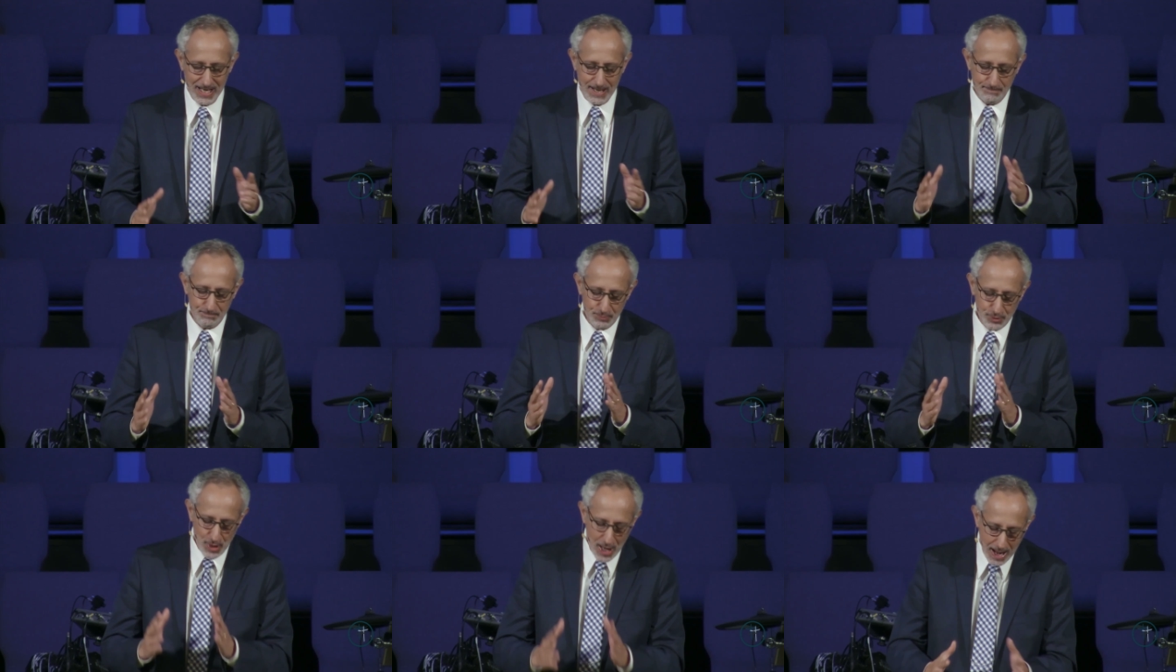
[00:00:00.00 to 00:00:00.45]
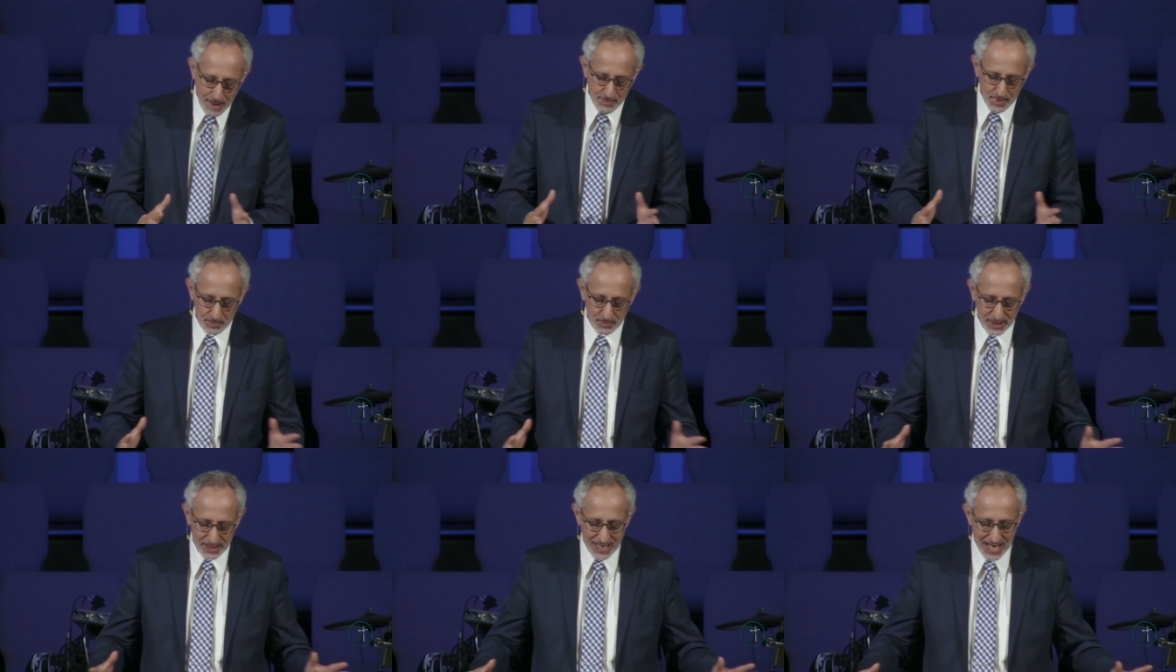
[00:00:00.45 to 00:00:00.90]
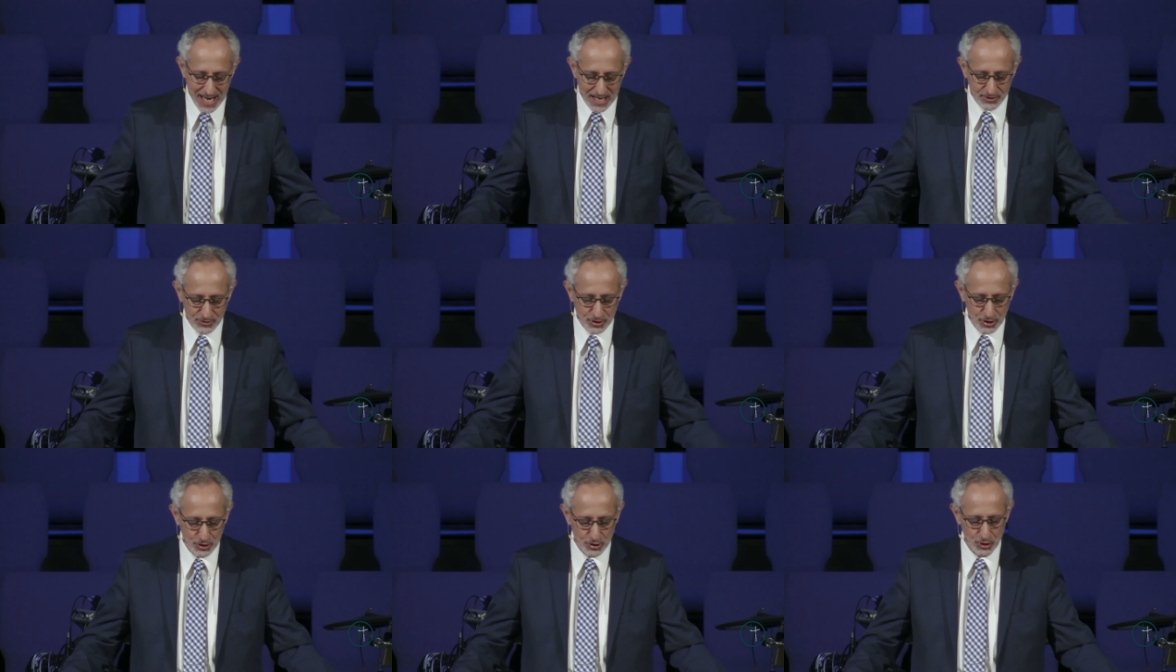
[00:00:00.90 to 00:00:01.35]
it probably
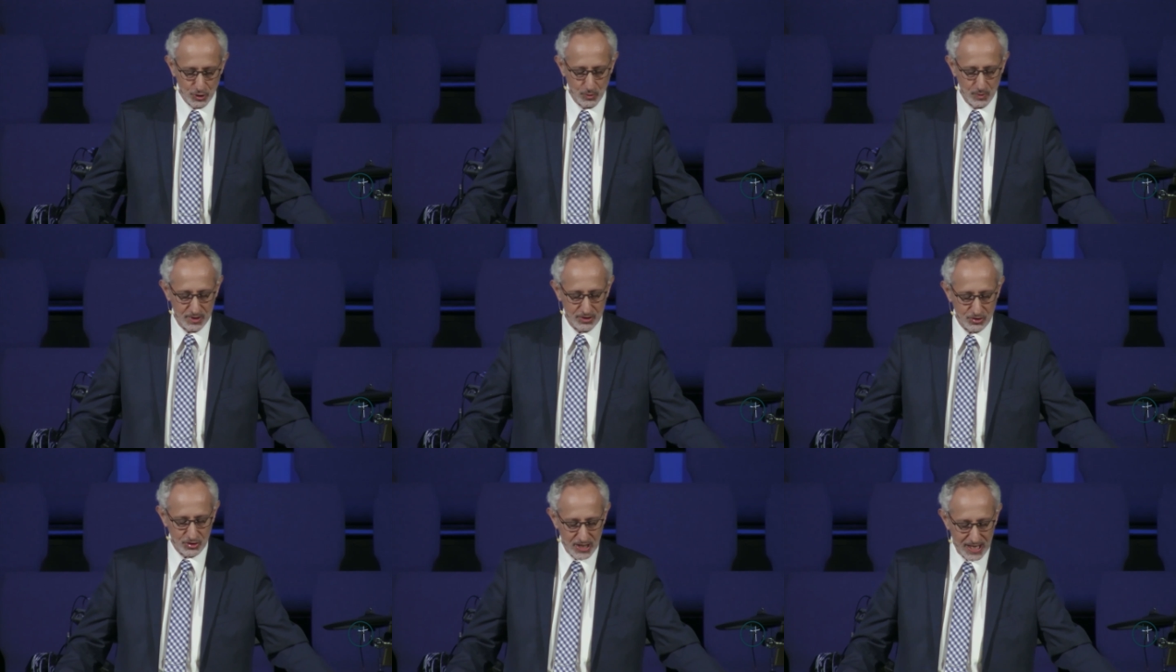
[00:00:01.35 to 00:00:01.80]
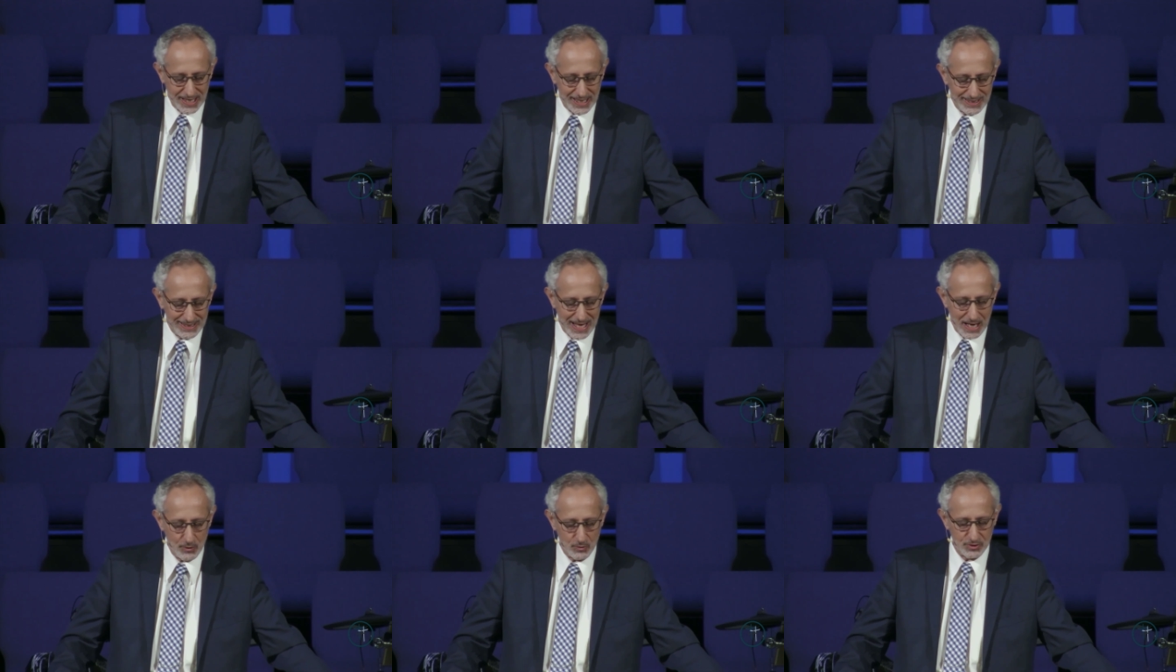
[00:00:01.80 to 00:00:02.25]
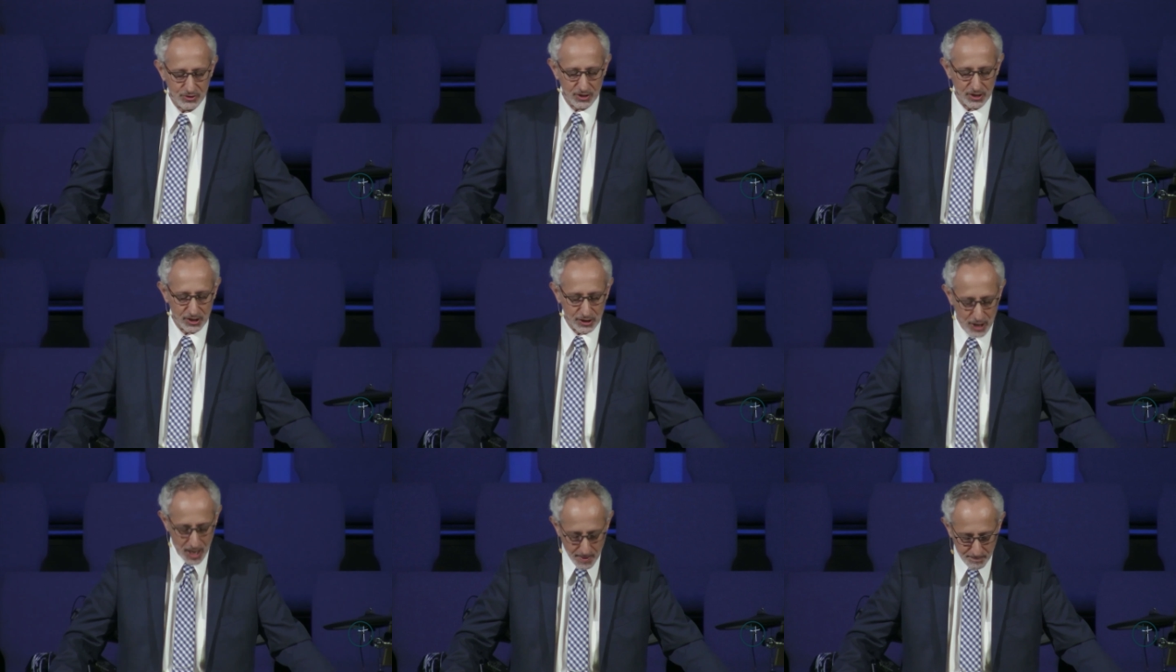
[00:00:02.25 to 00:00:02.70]
has to do with singing that
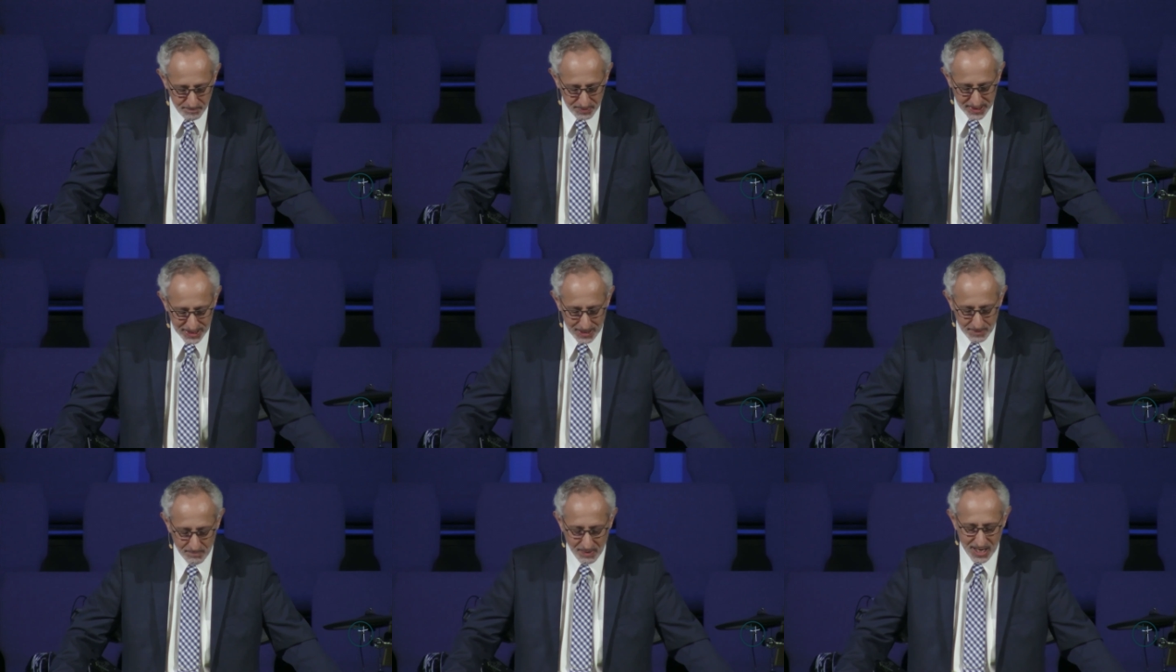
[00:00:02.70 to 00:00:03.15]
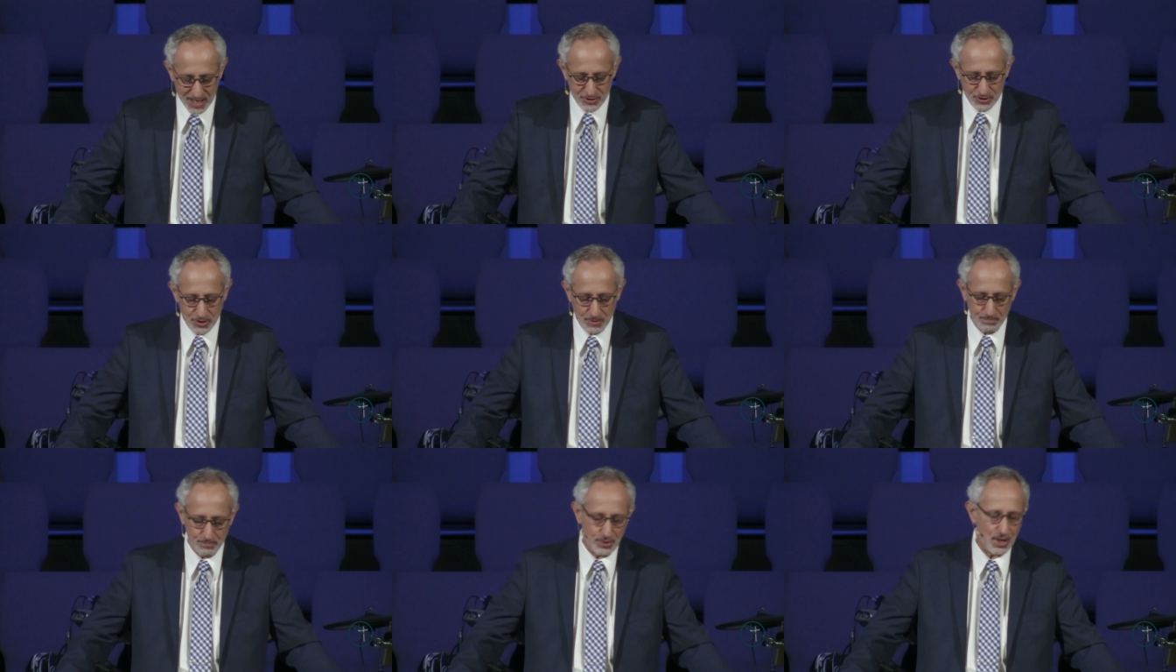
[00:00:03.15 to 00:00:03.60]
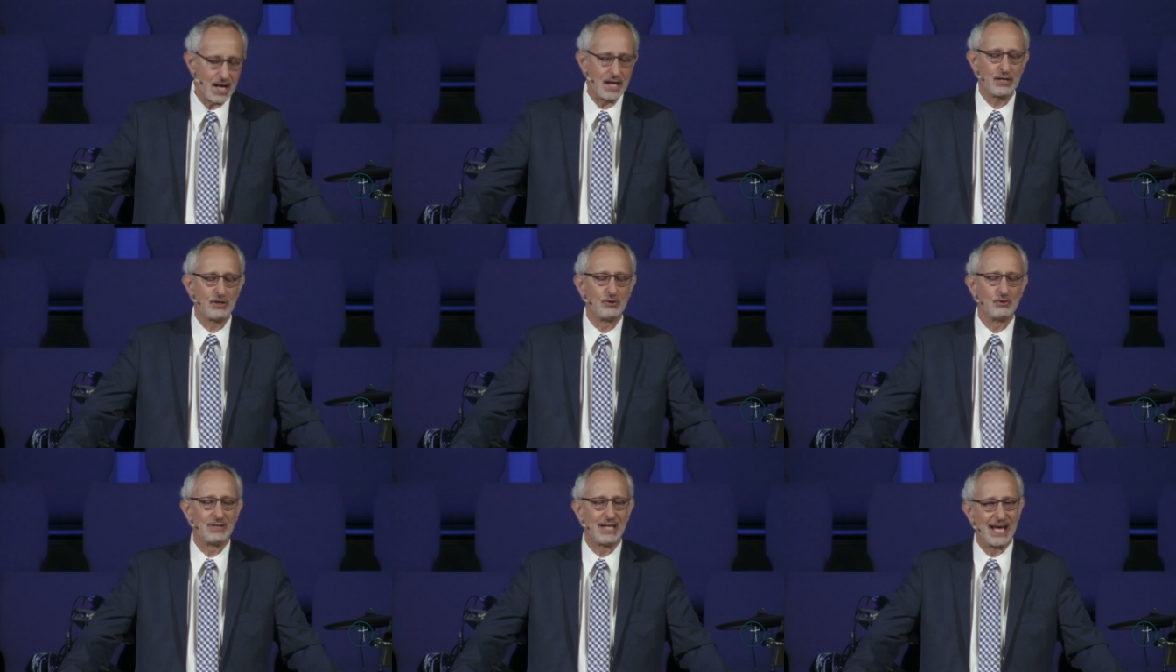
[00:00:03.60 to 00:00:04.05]
was accompanied by
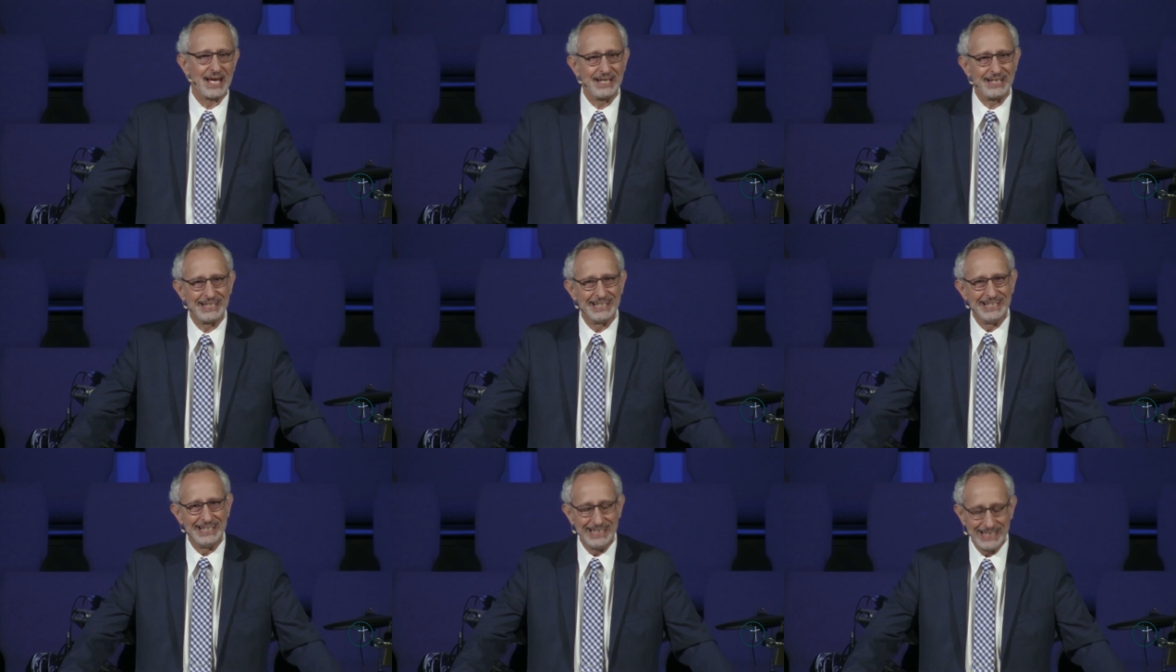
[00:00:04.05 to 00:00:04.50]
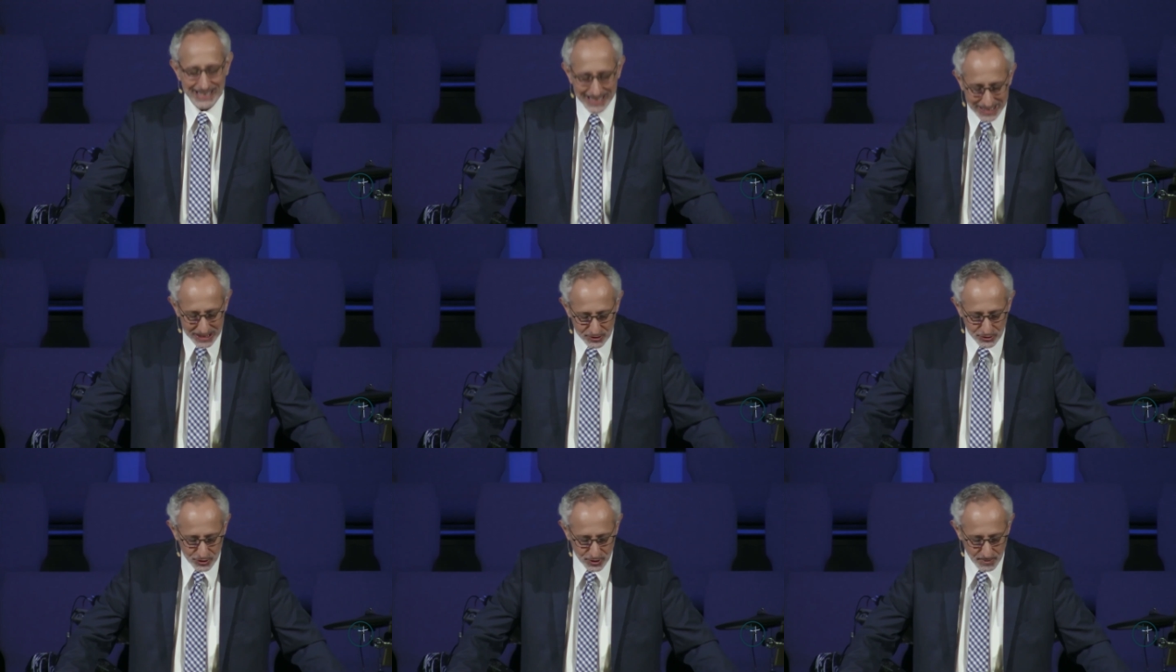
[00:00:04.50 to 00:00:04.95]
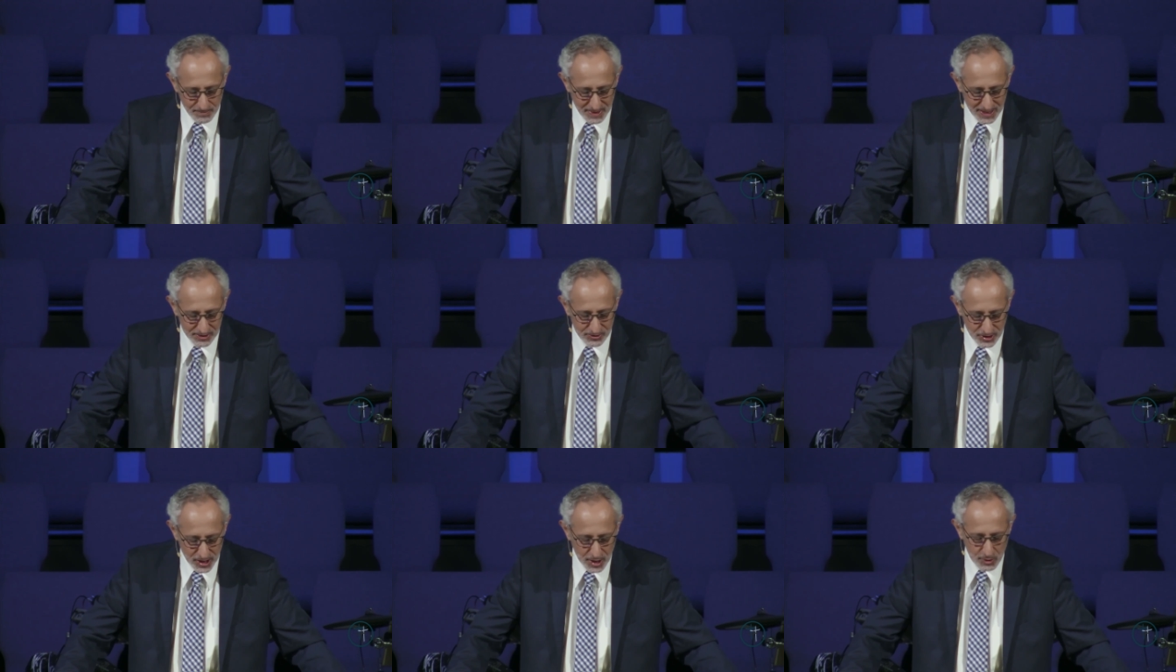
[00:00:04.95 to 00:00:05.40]
soprano like
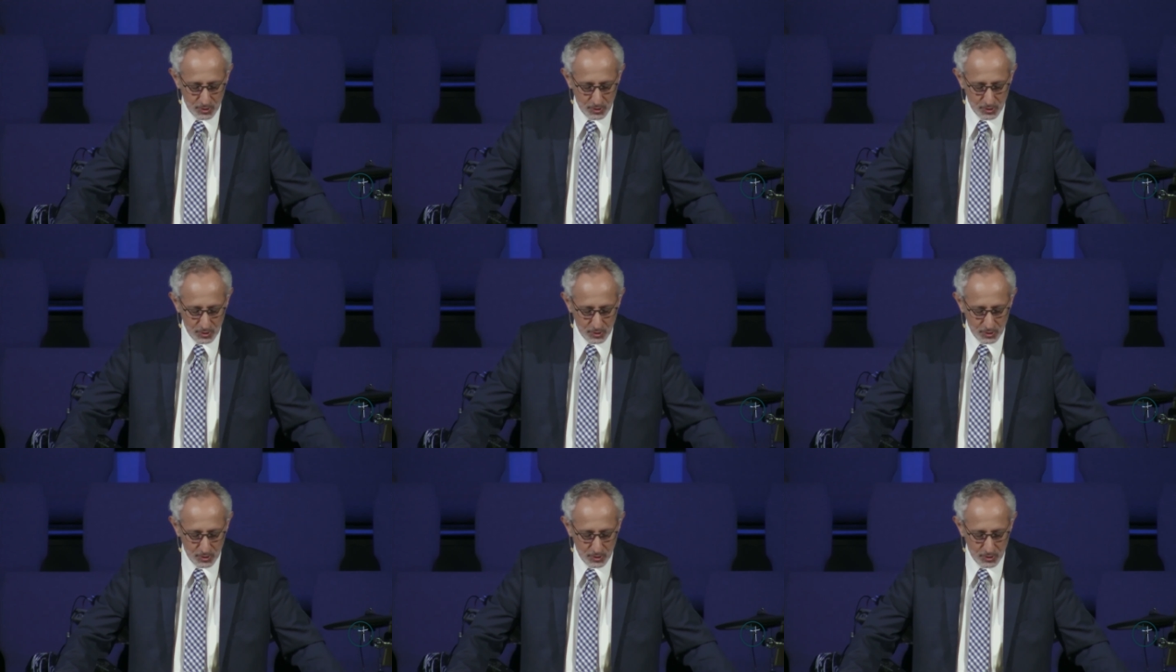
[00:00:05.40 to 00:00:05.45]
instruments.